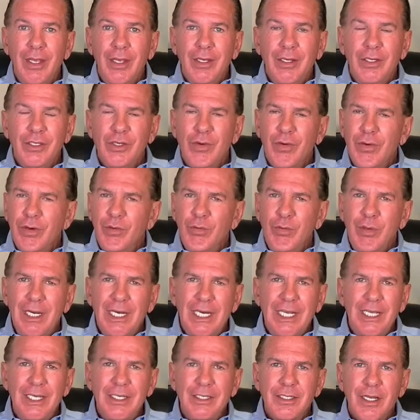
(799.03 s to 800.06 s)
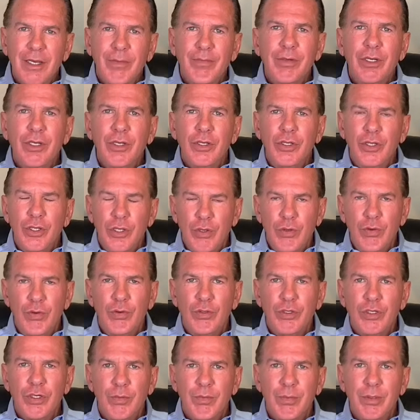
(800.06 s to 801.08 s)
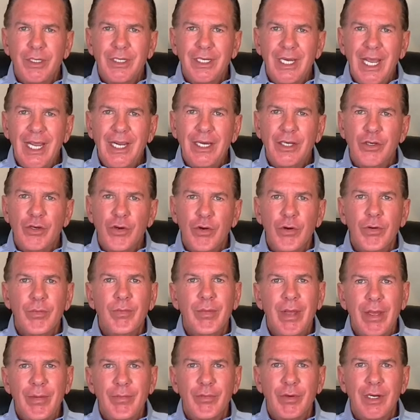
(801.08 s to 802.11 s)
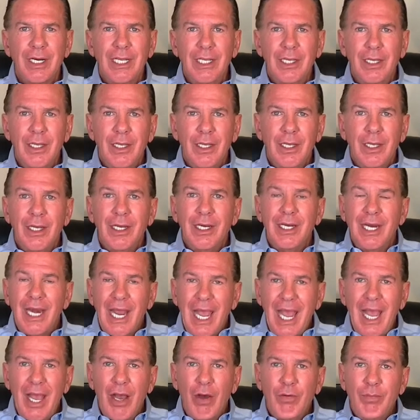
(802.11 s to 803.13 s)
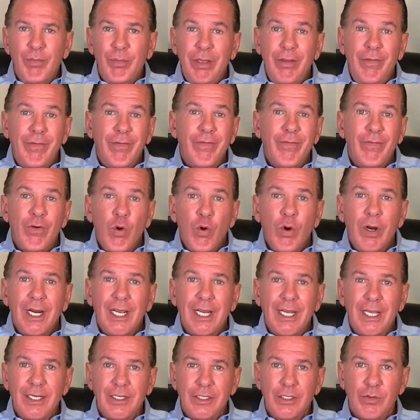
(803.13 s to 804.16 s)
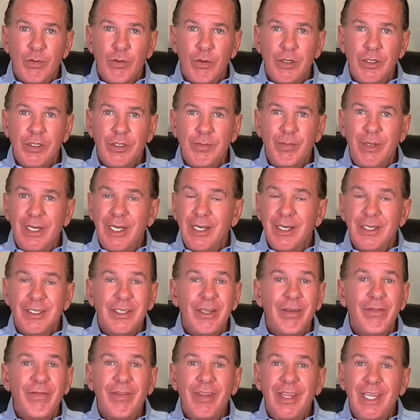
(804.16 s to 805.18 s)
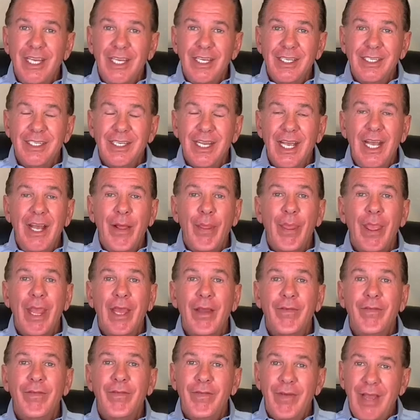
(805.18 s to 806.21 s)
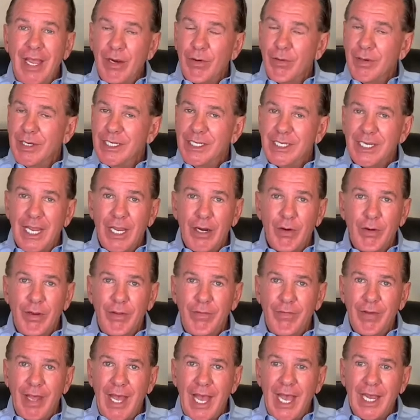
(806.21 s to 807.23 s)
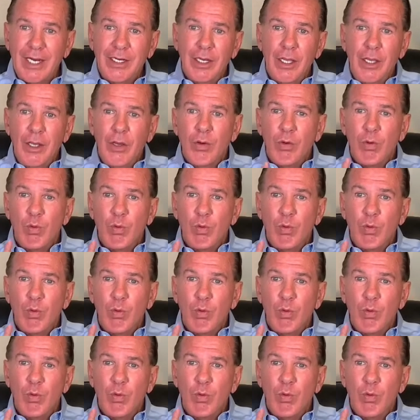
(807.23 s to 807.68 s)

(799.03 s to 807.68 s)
So it really is up to you to protect your memory now before it gets worse because of this very scary fact.